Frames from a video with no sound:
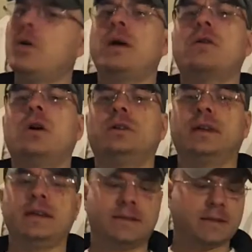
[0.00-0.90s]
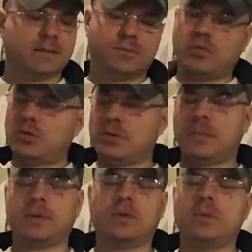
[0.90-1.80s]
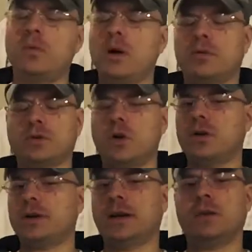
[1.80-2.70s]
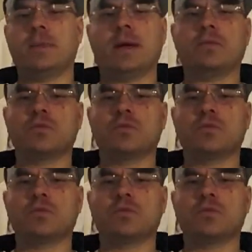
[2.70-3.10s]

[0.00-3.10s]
no alcohol taste, has warmed up a little bit while we're talking here, man.